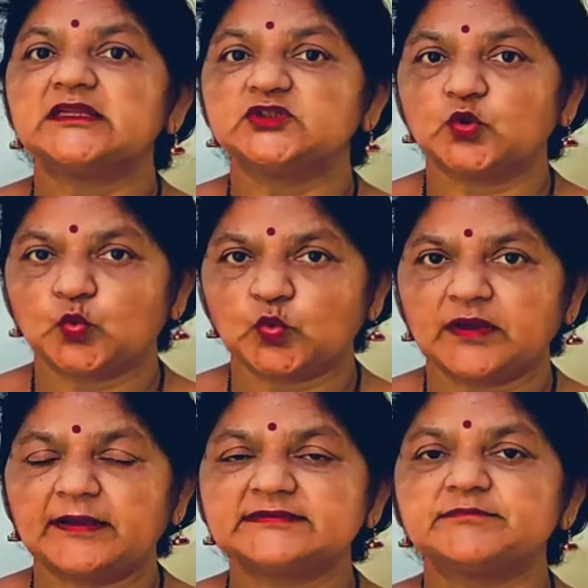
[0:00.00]
And you
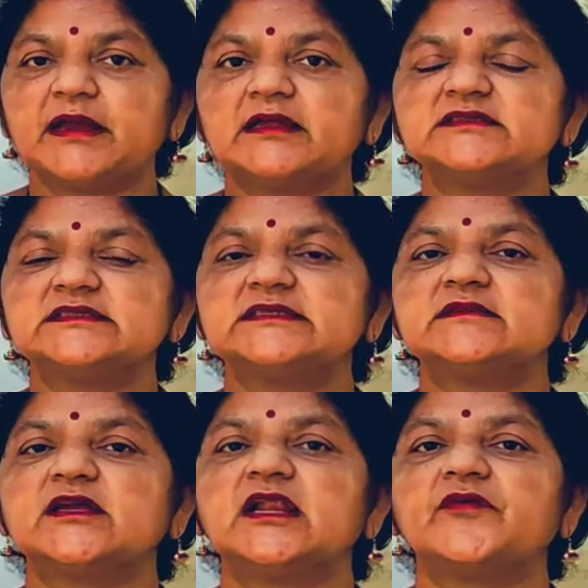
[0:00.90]
must have seen